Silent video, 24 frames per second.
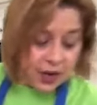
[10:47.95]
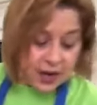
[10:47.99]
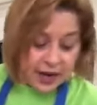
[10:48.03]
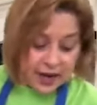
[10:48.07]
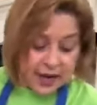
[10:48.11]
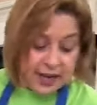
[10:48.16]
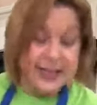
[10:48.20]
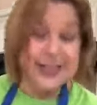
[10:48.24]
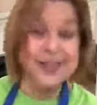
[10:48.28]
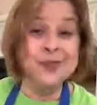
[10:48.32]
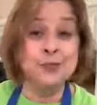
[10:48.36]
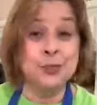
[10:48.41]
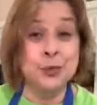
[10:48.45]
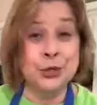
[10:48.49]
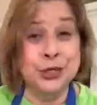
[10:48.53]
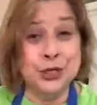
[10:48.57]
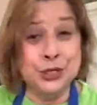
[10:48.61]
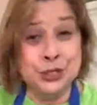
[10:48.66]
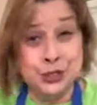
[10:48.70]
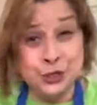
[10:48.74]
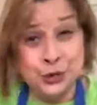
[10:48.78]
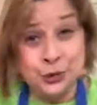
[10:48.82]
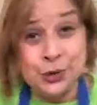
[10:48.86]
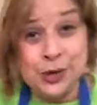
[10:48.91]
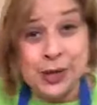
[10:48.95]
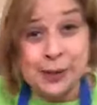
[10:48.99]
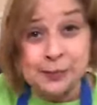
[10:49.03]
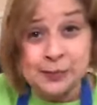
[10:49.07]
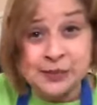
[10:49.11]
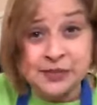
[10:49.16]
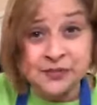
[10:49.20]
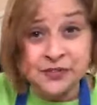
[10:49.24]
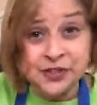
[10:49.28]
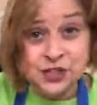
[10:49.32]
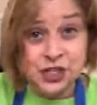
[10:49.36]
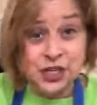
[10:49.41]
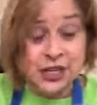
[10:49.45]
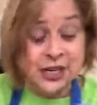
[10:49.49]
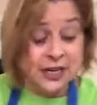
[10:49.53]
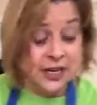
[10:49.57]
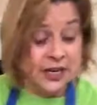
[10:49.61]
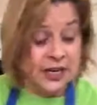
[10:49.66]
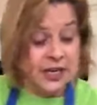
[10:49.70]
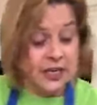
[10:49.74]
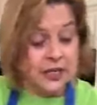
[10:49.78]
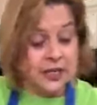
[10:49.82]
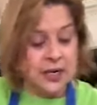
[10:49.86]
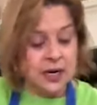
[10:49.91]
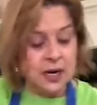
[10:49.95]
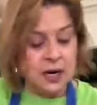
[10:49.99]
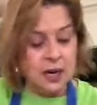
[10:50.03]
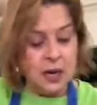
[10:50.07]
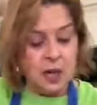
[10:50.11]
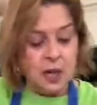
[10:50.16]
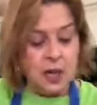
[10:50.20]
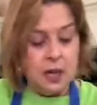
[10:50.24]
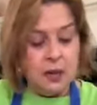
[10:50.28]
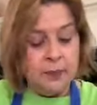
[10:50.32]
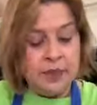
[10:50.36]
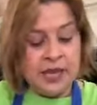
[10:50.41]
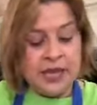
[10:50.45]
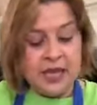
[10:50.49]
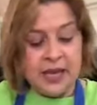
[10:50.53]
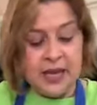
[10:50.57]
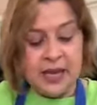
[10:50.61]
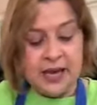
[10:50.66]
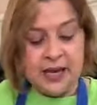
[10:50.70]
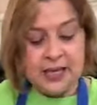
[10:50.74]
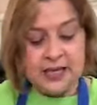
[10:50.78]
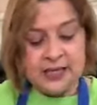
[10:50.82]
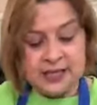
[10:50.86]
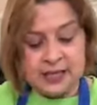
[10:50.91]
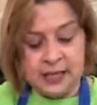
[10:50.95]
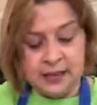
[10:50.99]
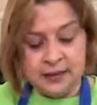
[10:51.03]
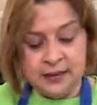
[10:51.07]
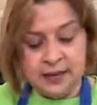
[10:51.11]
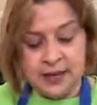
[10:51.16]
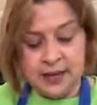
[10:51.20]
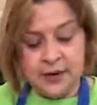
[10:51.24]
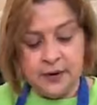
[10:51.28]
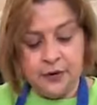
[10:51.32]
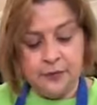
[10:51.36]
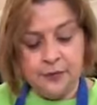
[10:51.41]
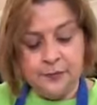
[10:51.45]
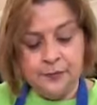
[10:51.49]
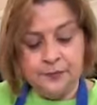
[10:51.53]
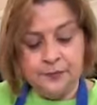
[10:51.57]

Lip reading: I didn't put 2 cups of chicken in there because, hello,